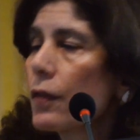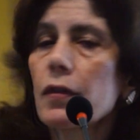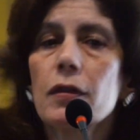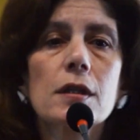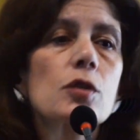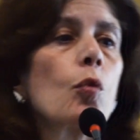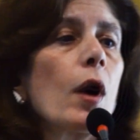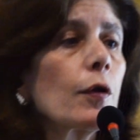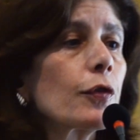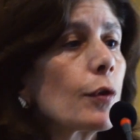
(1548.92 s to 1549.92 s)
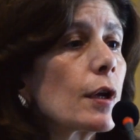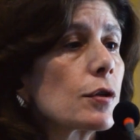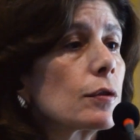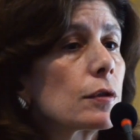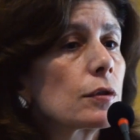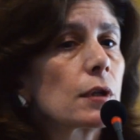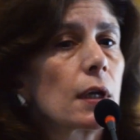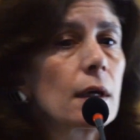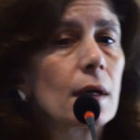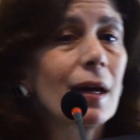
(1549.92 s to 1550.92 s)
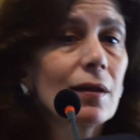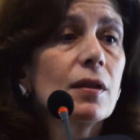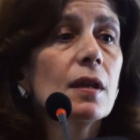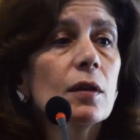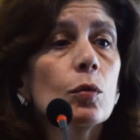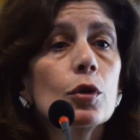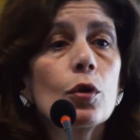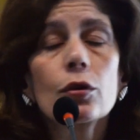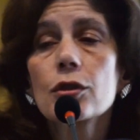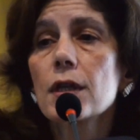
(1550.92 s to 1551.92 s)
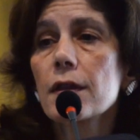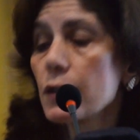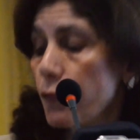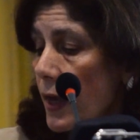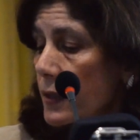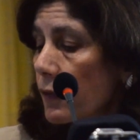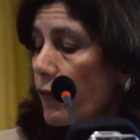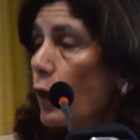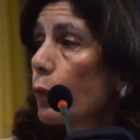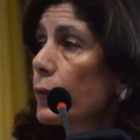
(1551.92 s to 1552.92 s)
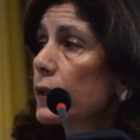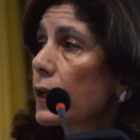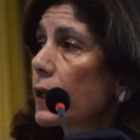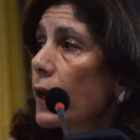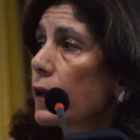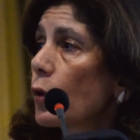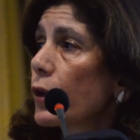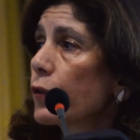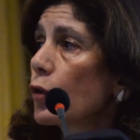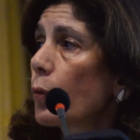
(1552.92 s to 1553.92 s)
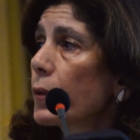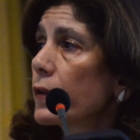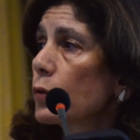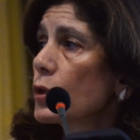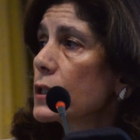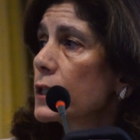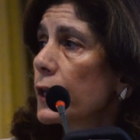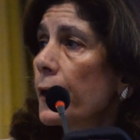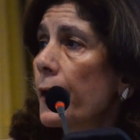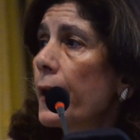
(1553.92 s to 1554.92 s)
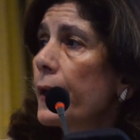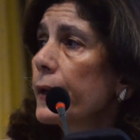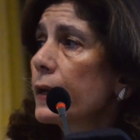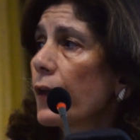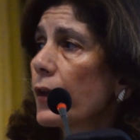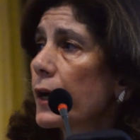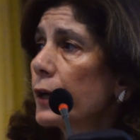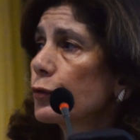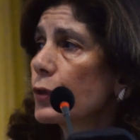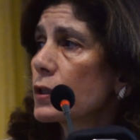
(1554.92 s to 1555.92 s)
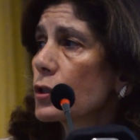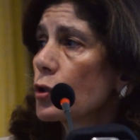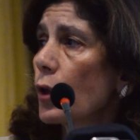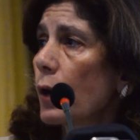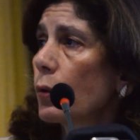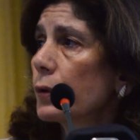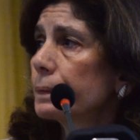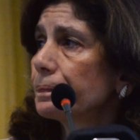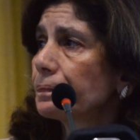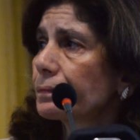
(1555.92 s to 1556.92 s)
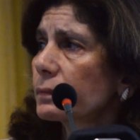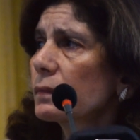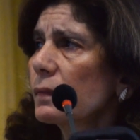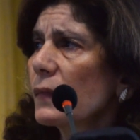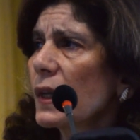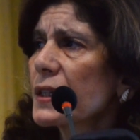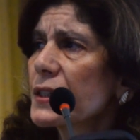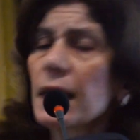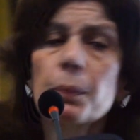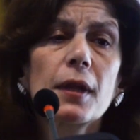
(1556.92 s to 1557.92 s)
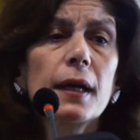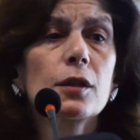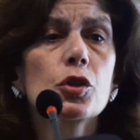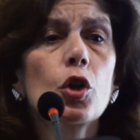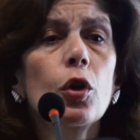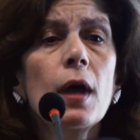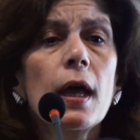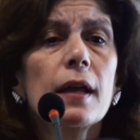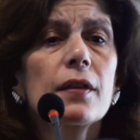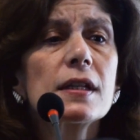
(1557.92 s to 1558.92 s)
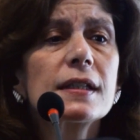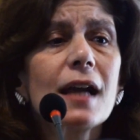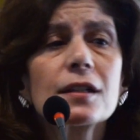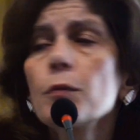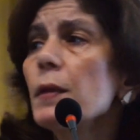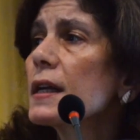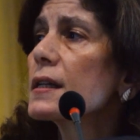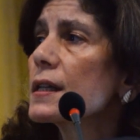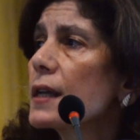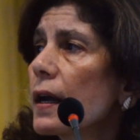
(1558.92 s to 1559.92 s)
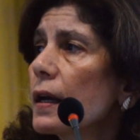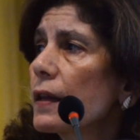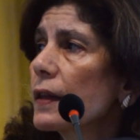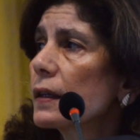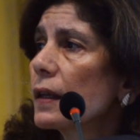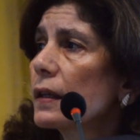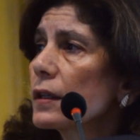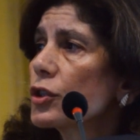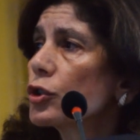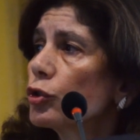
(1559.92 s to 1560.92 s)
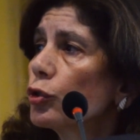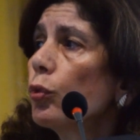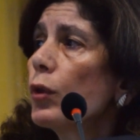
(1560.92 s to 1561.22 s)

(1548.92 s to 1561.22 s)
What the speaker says: this is one of the reasons I think that we don't see this fast development in Kenya or Ethiopia that we see in other countries. So I will skip that. So this doesn't mean necessarily that it's too